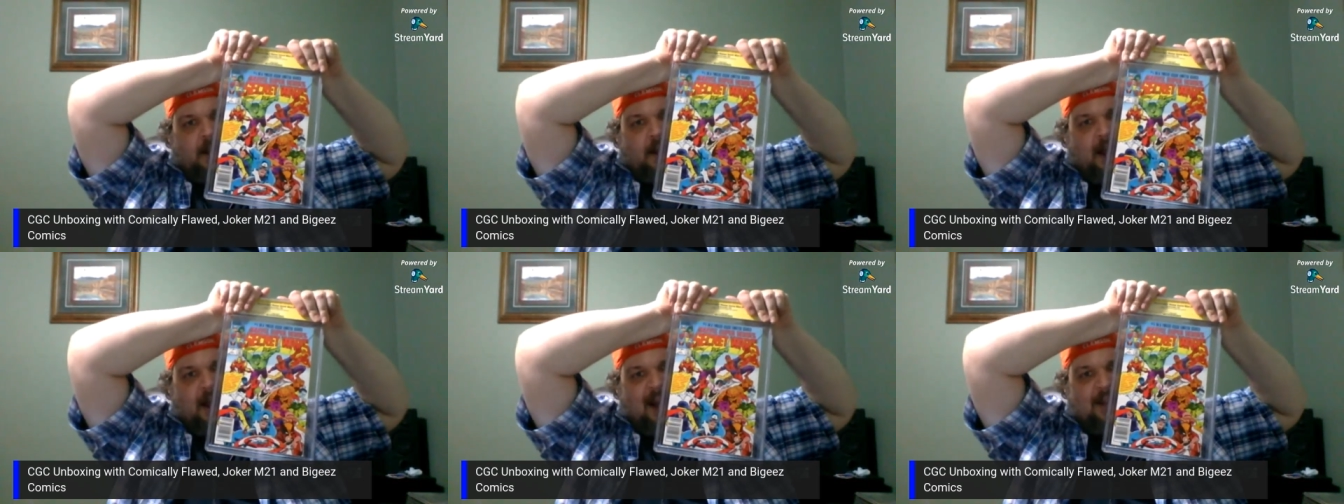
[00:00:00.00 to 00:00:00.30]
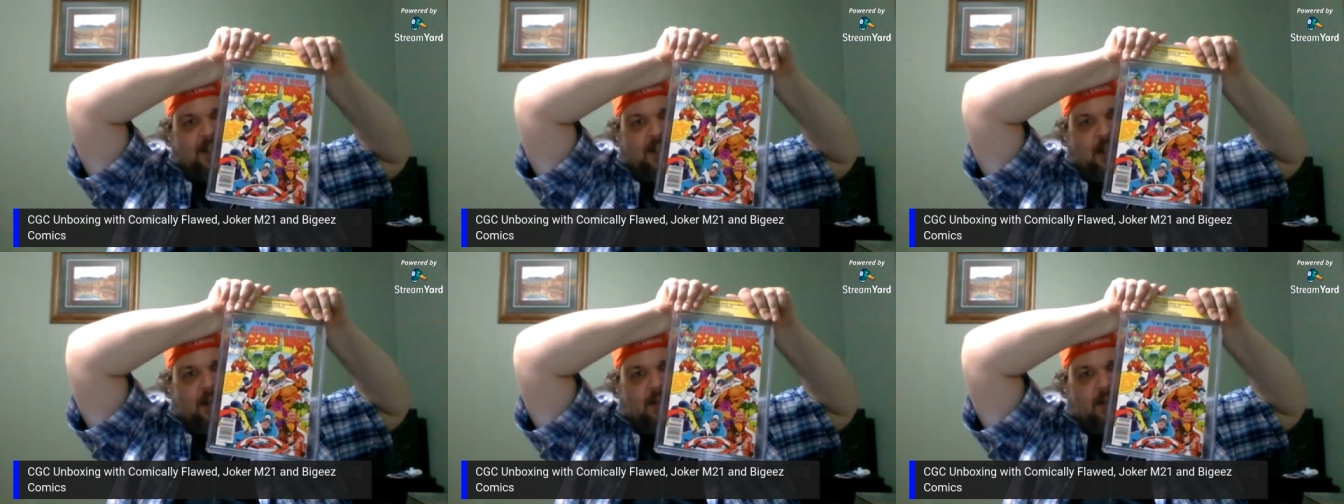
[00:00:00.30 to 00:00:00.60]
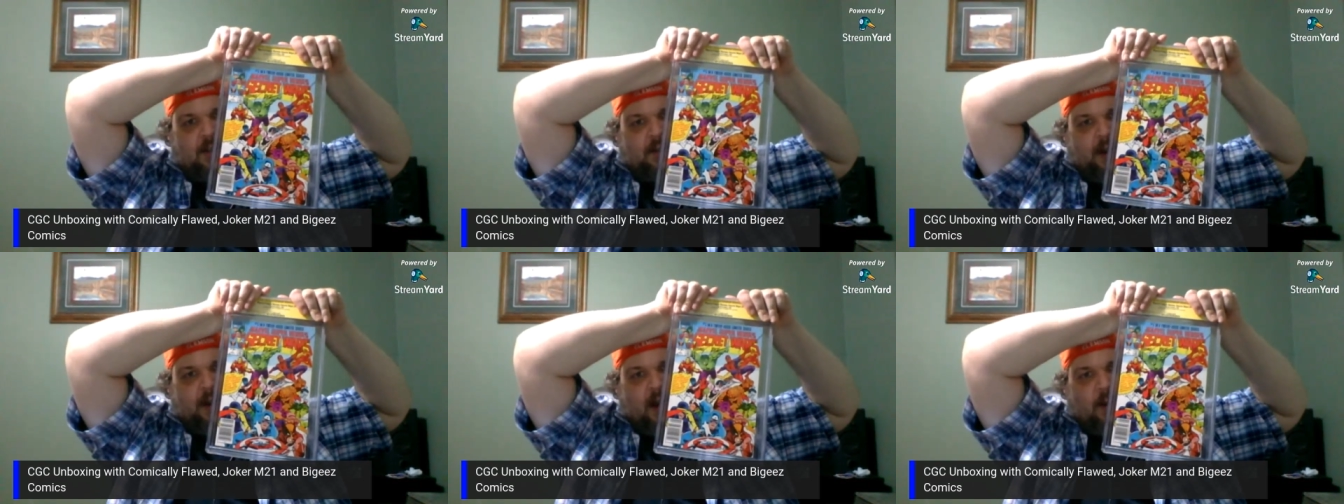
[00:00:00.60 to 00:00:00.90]
I joked
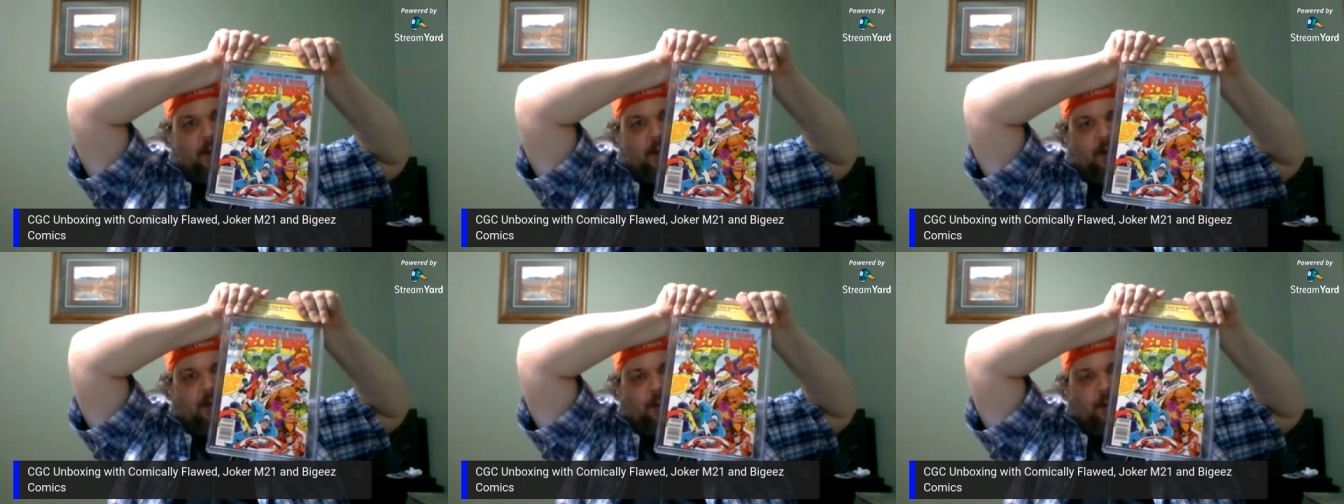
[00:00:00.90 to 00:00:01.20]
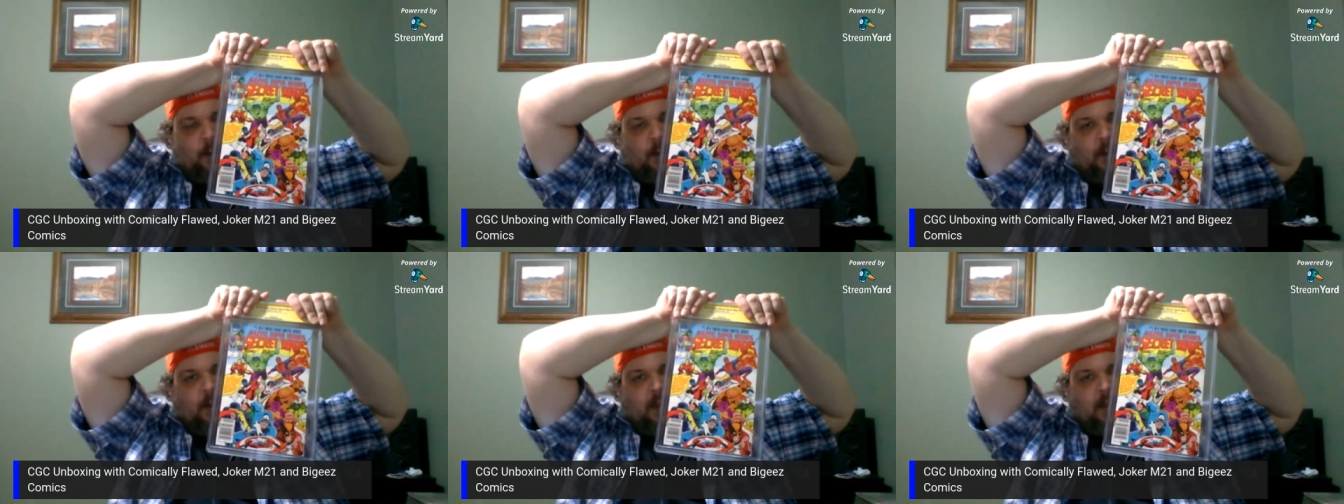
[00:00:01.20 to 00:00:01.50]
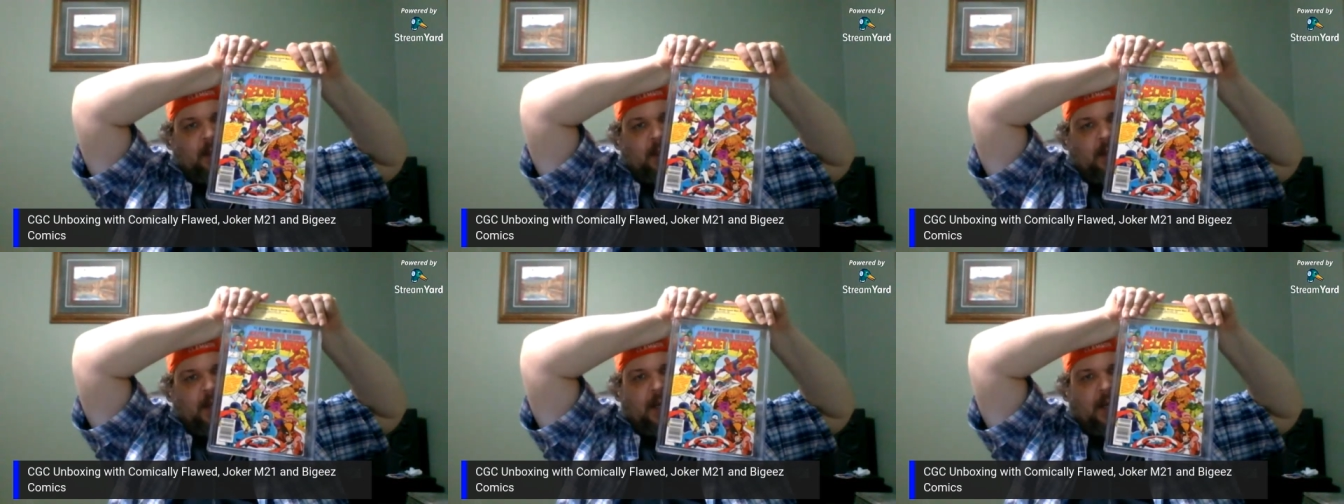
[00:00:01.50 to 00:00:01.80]
around with them, and they're
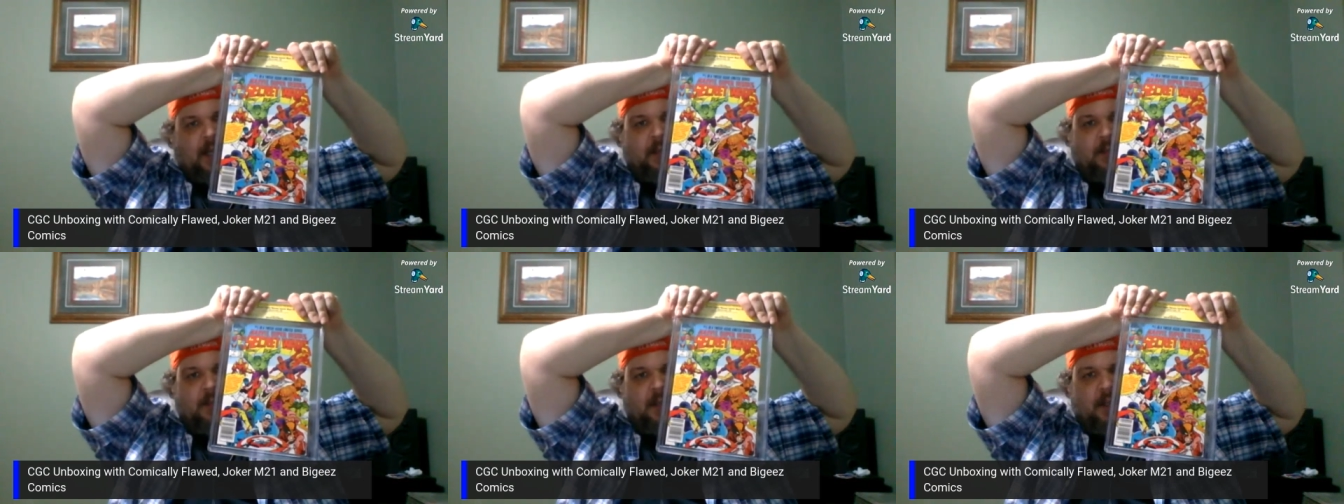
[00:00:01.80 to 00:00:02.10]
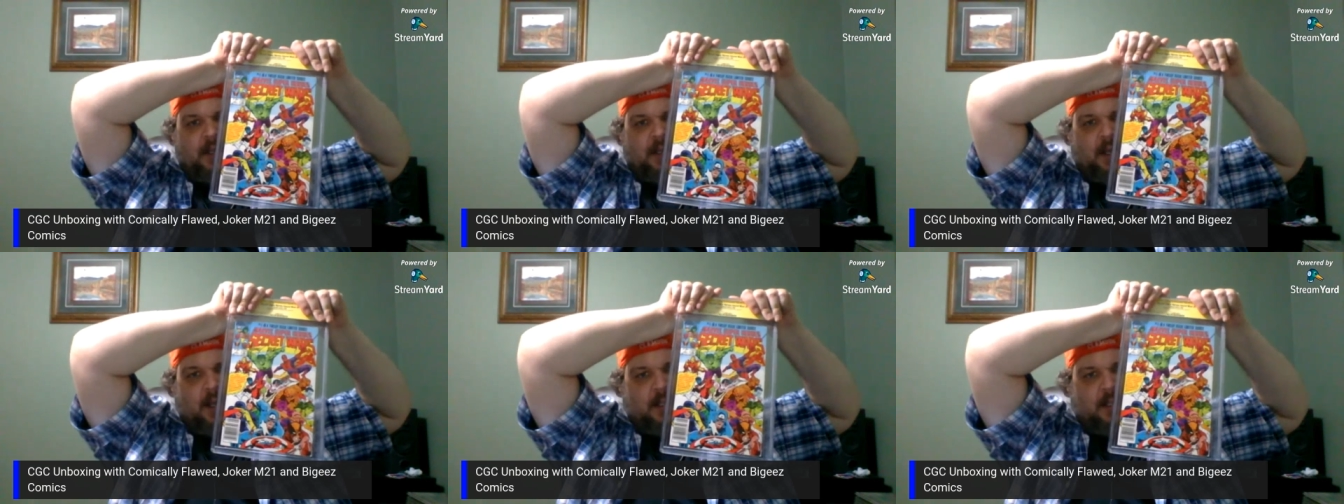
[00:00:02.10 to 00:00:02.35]
like, he's like, yeah,